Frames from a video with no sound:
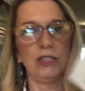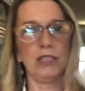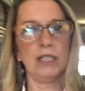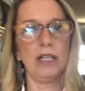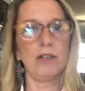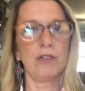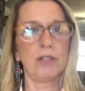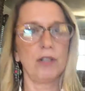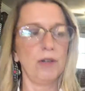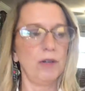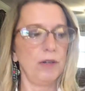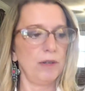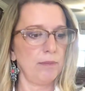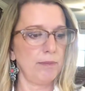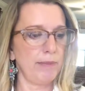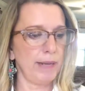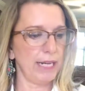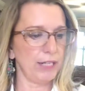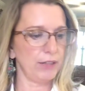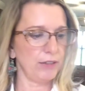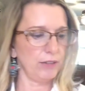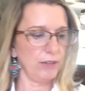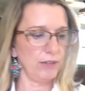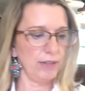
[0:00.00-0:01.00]
and I'll go
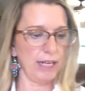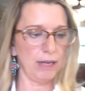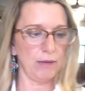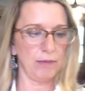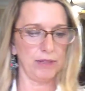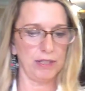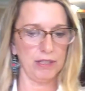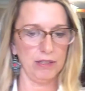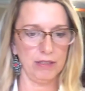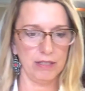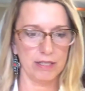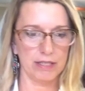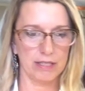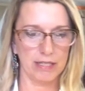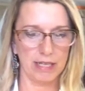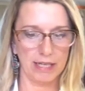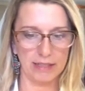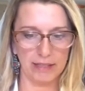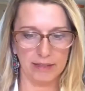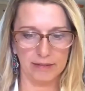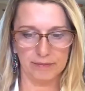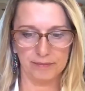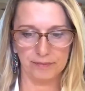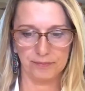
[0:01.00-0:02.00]
back through that with you in a
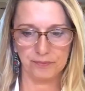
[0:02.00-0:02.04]
second.